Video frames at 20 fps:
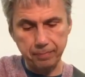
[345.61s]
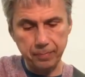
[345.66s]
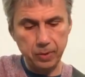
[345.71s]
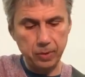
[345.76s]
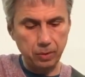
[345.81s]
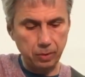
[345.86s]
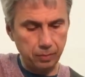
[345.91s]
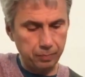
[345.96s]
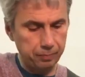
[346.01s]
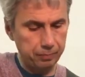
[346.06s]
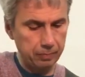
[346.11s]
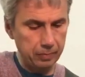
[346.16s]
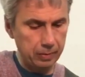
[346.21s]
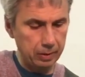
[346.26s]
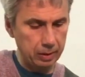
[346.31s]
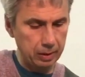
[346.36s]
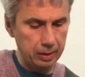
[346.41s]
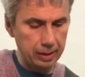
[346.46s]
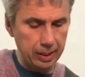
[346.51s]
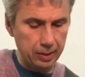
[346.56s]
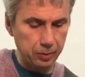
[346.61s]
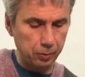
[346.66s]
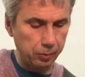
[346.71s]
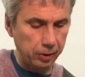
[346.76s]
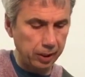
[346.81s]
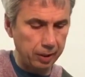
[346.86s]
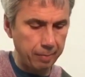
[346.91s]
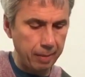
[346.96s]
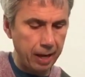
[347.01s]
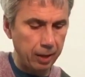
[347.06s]
So it doesn't
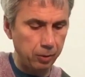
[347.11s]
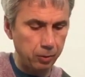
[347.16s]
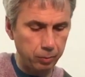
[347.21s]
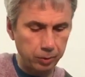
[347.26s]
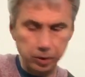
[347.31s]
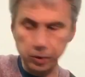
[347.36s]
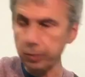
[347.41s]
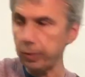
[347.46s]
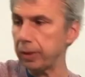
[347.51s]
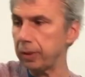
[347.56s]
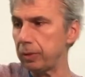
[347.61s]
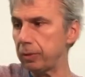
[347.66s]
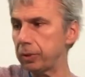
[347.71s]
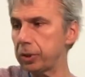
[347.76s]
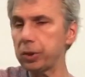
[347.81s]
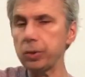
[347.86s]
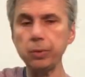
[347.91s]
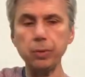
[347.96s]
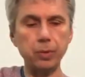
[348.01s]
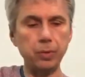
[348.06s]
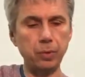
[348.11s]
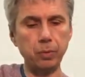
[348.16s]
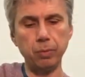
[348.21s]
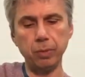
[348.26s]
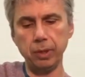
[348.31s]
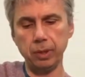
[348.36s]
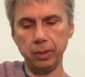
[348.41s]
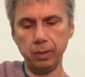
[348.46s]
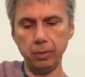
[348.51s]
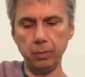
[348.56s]
really matter which one you choose.
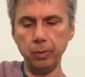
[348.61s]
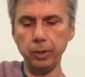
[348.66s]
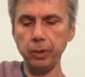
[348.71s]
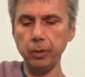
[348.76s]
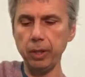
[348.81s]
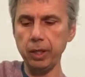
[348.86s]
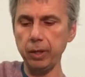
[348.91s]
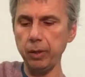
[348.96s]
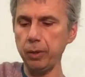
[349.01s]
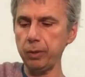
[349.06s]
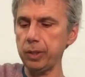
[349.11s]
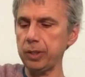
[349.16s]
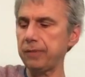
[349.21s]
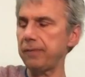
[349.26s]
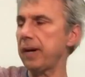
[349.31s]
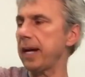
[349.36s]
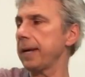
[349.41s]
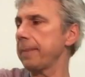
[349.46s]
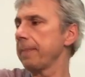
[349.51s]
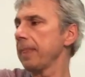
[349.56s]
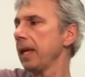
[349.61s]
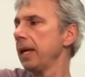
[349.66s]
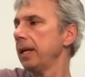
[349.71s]
One or the other is fine.